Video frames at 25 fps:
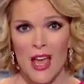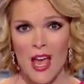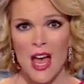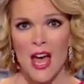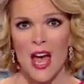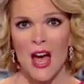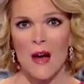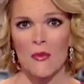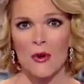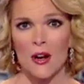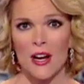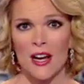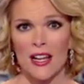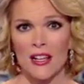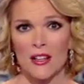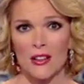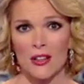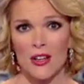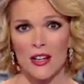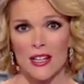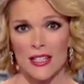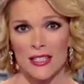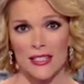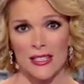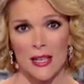And we're getting a
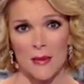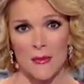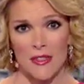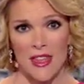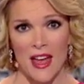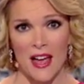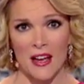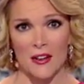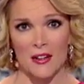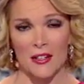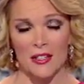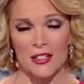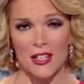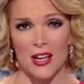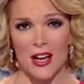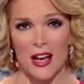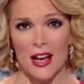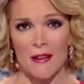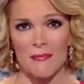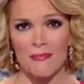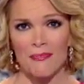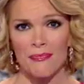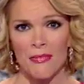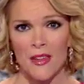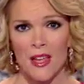look at some of that good
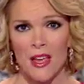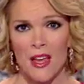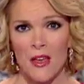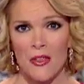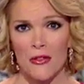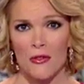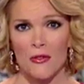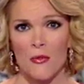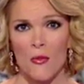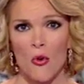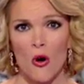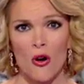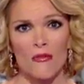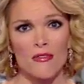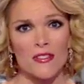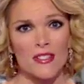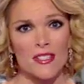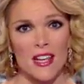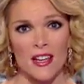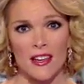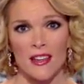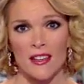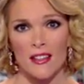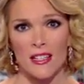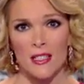time through more
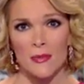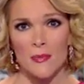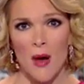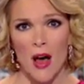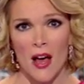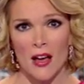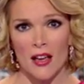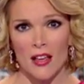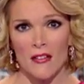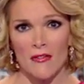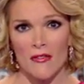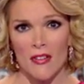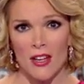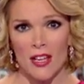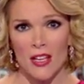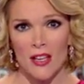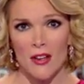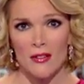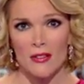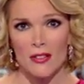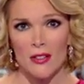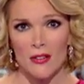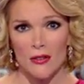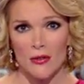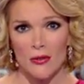ridiculous mocking
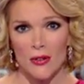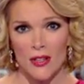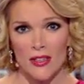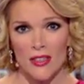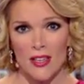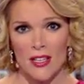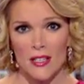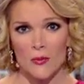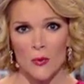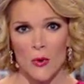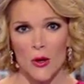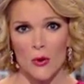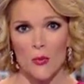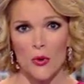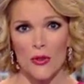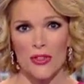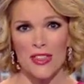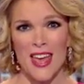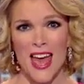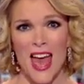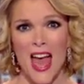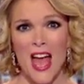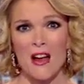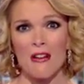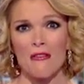videos, including this one with
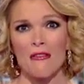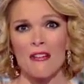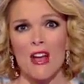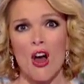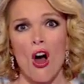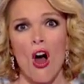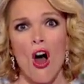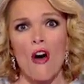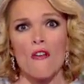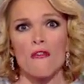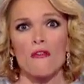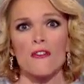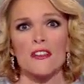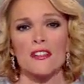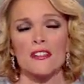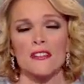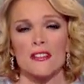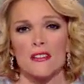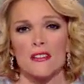the angry office